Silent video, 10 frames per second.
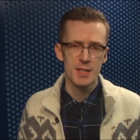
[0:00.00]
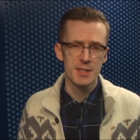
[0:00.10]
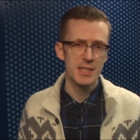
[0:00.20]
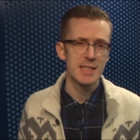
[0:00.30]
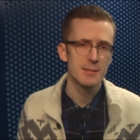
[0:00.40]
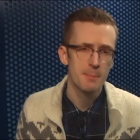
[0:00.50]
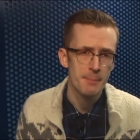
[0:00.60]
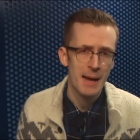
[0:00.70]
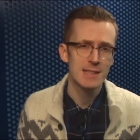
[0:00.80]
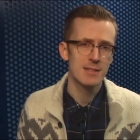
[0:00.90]
You see, it
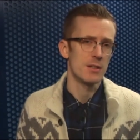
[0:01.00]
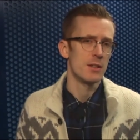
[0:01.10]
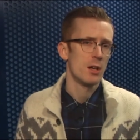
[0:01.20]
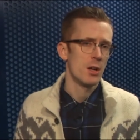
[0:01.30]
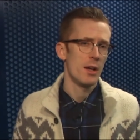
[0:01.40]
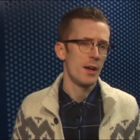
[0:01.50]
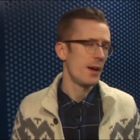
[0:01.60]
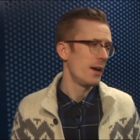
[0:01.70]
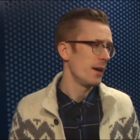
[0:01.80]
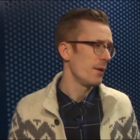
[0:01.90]
doesn't matter
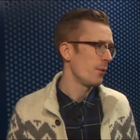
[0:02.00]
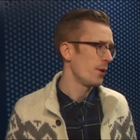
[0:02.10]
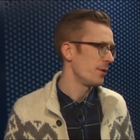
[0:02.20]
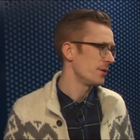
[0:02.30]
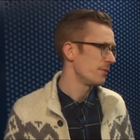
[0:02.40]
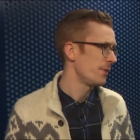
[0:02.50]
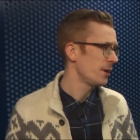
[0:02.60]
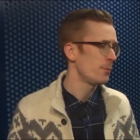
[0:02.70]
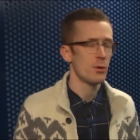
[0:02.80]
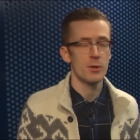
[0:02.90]
whether it's a
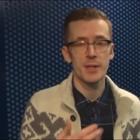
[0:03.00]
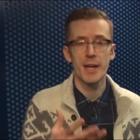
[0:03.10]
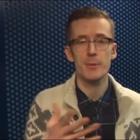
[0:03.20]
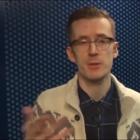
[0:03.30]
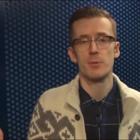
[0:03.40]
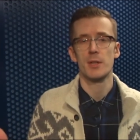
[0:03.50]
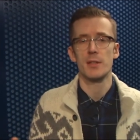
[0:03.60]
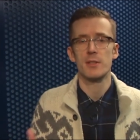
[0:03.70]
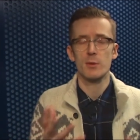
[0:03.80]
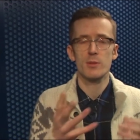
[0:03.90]
film or a game or
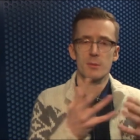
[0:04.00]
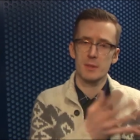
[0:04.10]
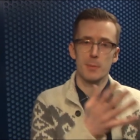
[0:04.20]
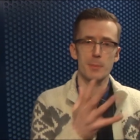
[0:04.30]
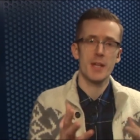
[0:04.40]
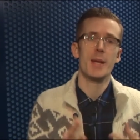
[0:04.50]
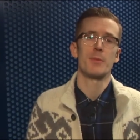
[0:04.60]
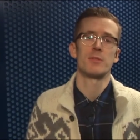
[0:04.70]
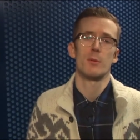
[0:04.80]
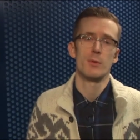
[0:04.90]
something. There's always something to blame
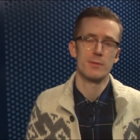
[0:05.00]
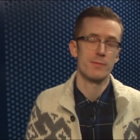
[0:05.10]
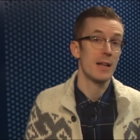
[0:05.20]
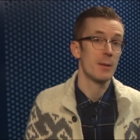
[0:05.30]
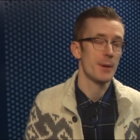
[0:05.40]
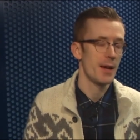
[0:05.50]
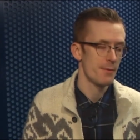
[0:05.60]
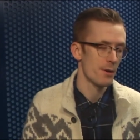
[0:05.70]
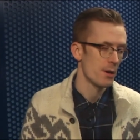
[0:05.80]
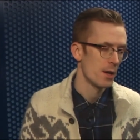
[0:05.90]
with someone's violent
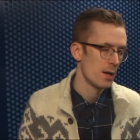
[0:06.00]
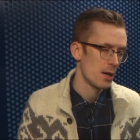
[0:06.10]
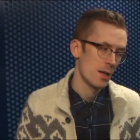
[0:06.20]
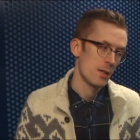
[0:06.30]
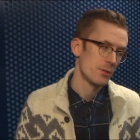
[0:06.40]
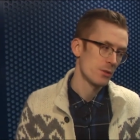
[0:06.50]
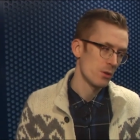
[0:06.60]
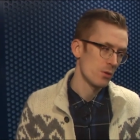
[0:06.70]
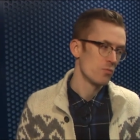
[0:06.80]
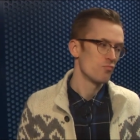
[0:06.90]
behaviour.
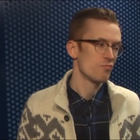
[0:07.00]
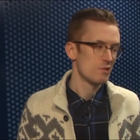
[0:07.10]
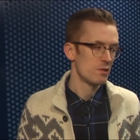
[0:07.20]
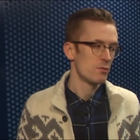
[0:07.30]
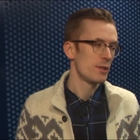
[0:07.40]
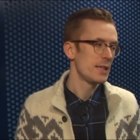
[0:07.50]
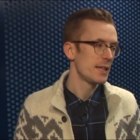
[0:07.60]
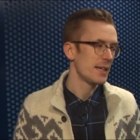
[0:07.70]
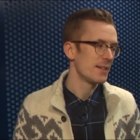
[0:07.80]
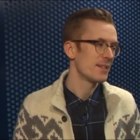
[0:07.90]
So
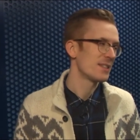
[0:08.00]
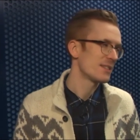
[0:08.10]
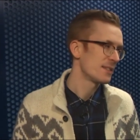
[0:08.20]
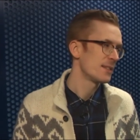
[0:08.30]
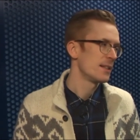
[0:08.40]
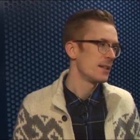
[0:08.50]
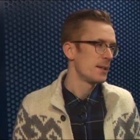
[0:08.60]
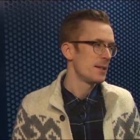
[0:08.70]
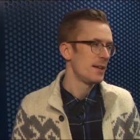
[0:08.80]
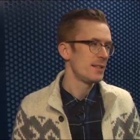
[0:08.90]
really,
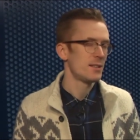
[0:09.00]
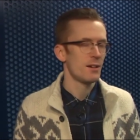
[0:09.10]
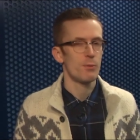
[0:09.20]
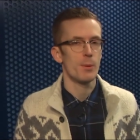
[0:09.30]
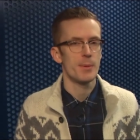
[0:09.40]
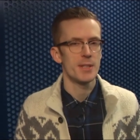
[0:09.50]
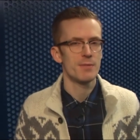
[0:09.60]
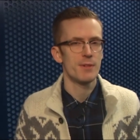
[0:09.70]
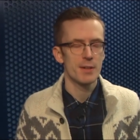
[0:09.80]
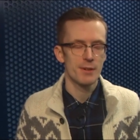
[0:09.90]
it's a tough one. It's
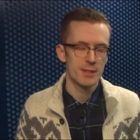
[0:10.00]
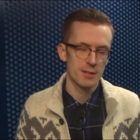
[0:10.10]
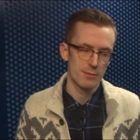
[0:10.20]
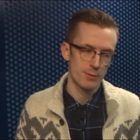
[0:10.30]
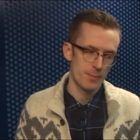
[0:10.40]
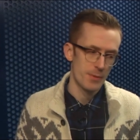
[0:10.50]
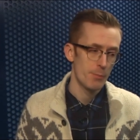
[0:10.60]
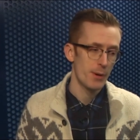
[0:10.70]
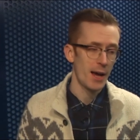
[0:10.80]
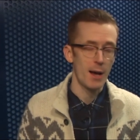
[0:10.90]
a very, very tough one.
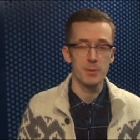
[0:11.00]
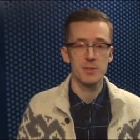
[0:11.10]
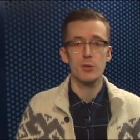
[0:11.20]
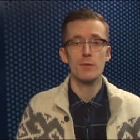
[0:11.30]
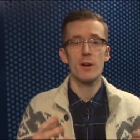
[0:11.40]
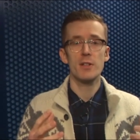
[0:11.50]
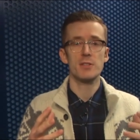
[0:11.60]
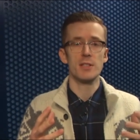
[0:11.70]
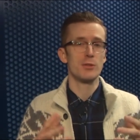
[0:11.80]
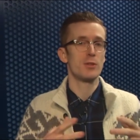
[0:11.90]
Perhaps
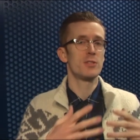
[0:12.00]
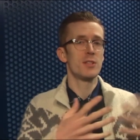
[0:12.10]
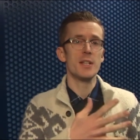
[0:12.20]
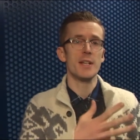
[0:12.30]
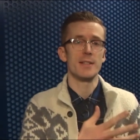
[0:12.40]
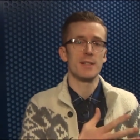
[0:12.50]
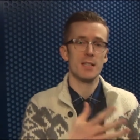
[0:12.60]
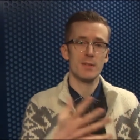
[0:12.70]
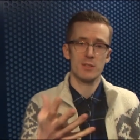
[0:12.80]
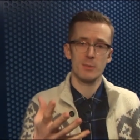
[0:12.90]
universities could study it and
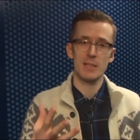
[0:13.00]
give us some